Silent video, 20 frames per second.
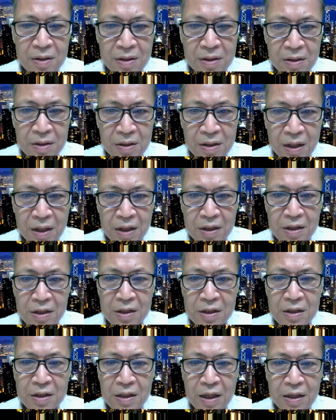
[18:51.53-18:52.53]
And see,
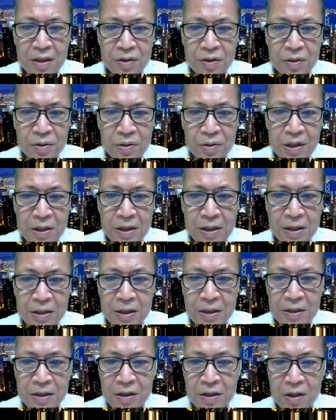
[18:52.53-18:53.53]
you see, this
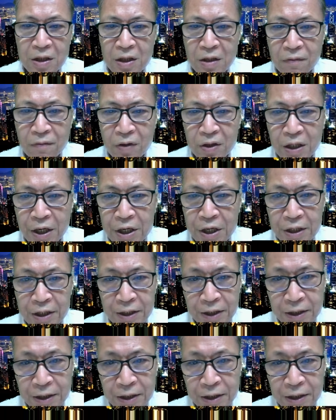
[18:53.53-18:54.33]
is the water heater.